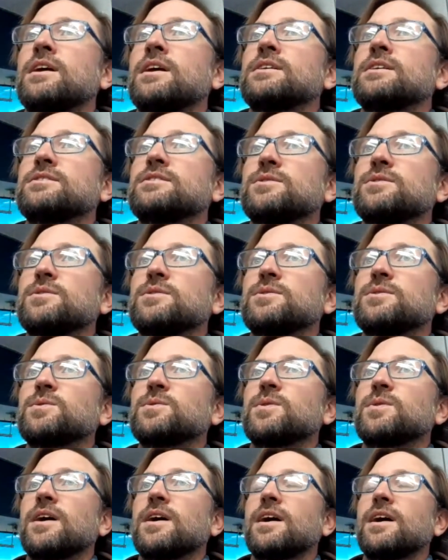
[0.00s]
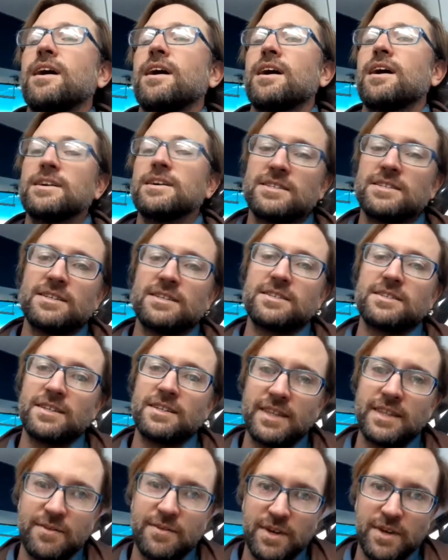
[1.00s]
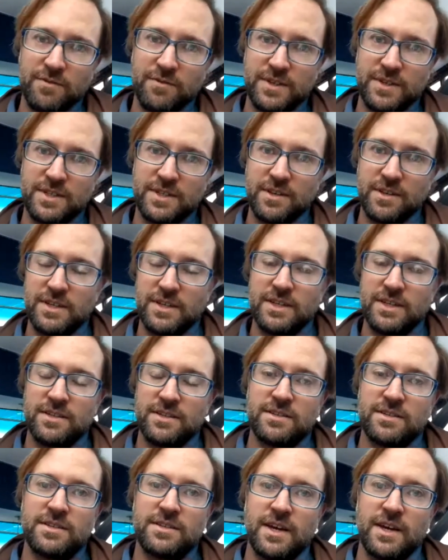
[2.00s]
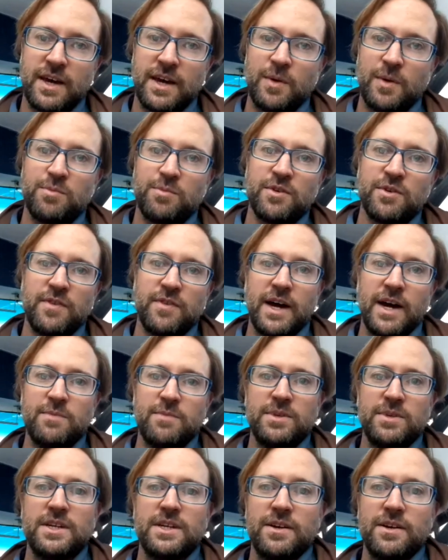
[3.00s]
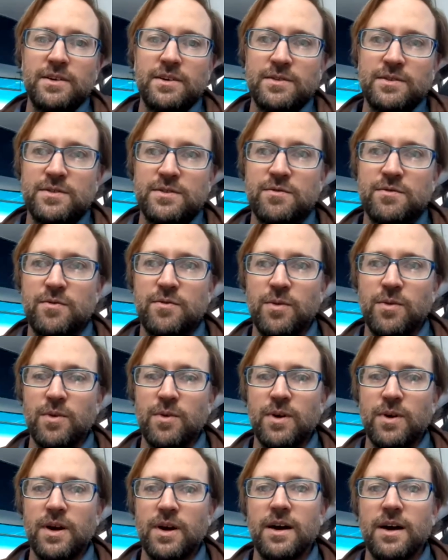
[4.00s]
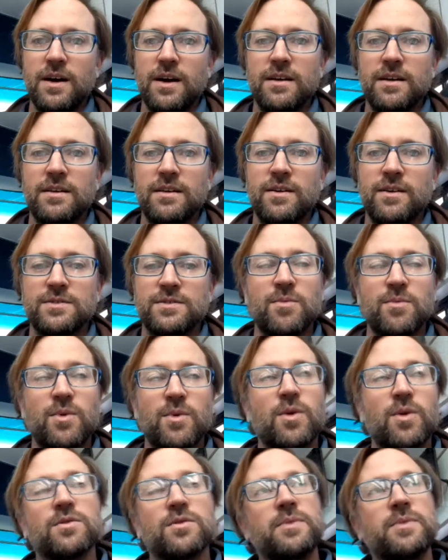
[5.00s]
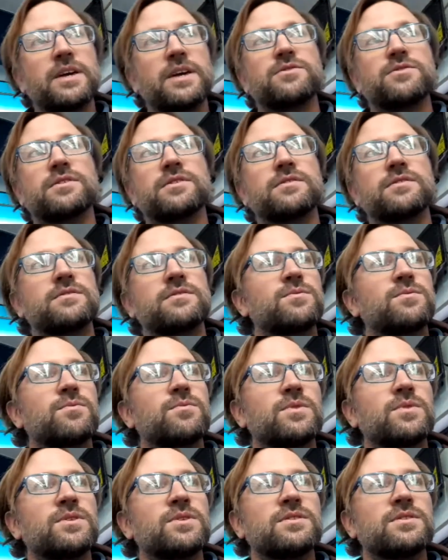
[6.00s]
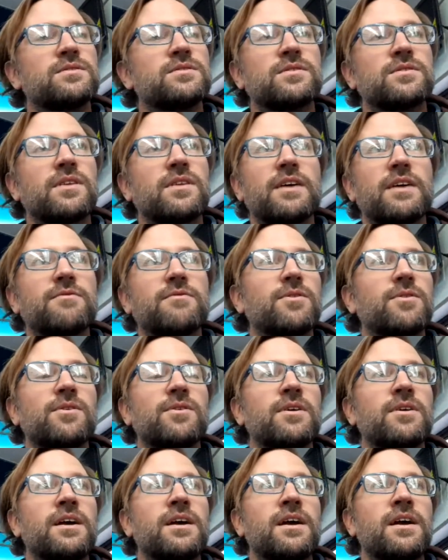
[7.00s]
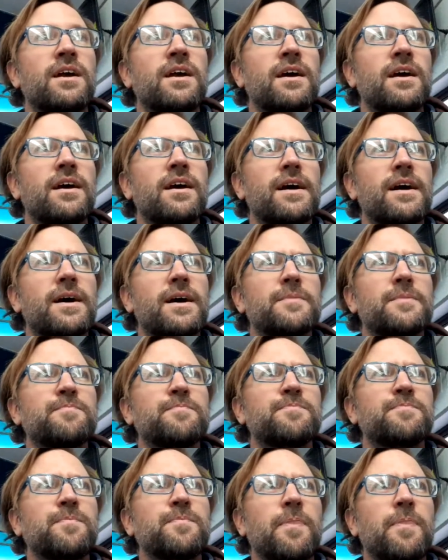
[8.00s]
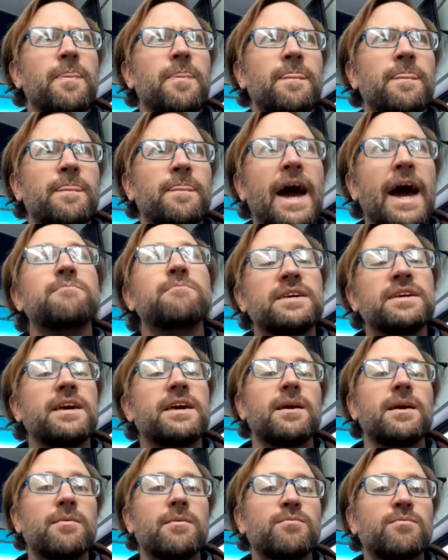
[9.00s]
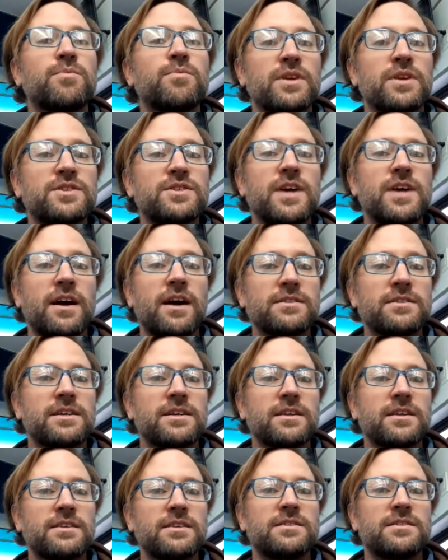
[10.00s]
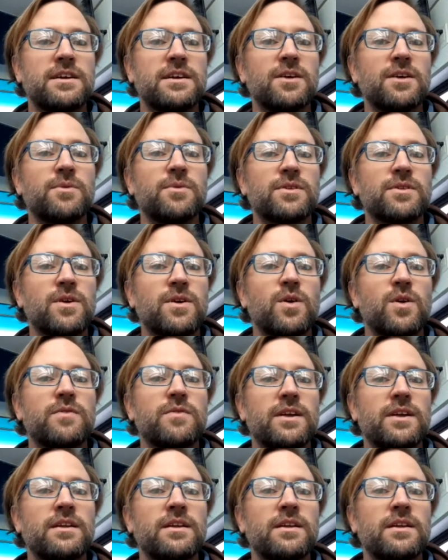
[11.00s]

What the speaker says: to assisted living facilities to help provide materials for some older patrons, which is delightful. That became pretty challenging this year with COVID,